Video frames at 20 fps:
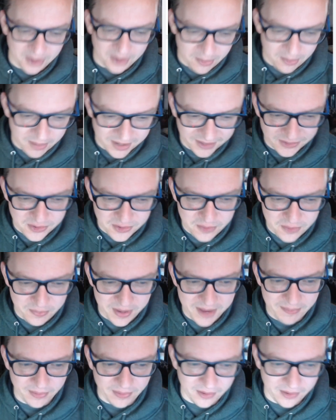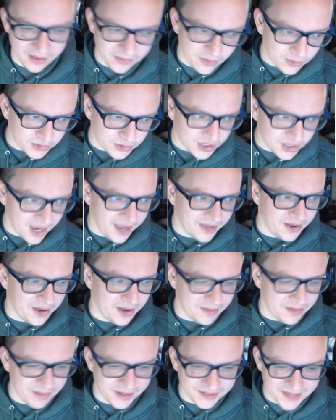many new people. Although Cheyenne
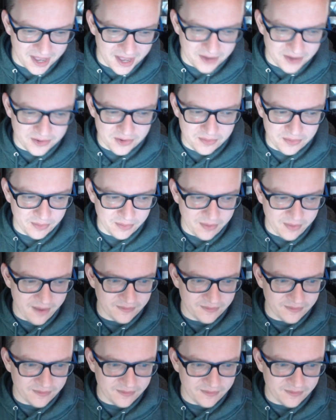Hunteman is not new, but we haven't